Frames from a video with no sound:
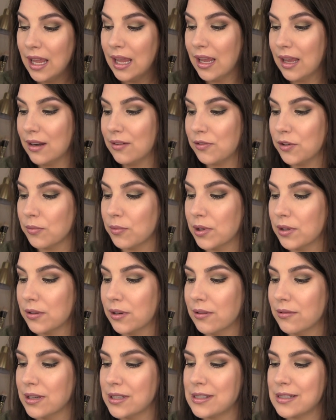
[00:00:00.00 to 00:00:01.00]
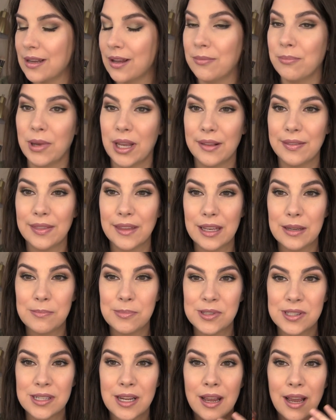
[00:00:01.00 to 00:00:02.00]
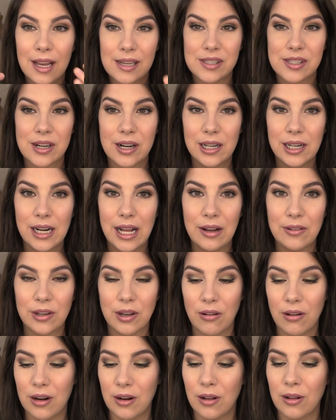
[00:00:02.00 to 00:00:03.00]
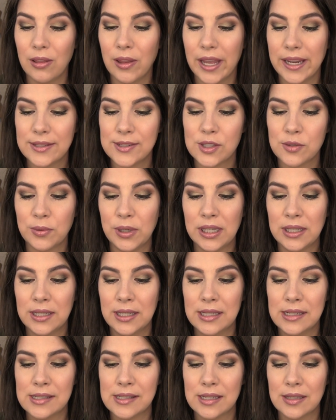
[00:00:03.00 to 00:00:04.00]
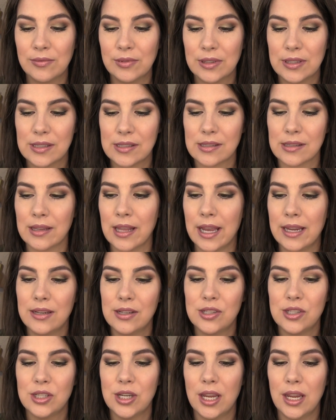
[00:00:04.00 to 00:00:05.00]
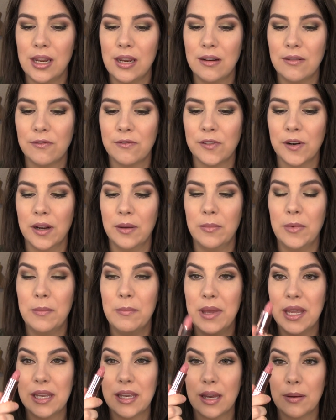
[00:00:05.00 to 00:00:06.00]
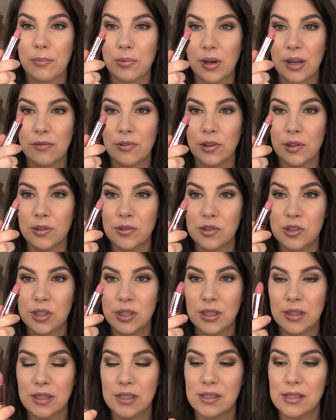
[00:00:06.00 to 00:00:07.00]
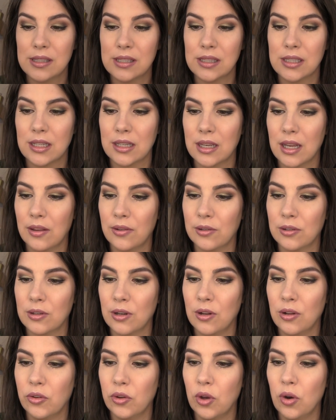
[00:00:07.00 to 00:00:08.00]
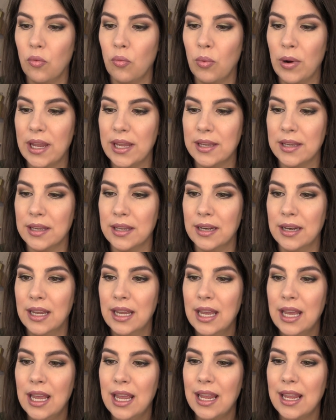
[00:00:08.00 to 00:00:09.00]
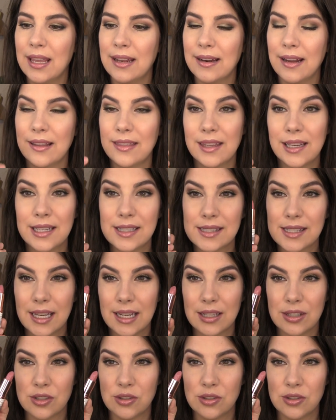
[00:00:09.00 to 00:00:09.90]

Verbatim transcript: And if you're wondering what's on my lips, I started out going all like sweet and innocent with this light shade from Makeup Revolution. This is in the color called Awaken. And I think it's like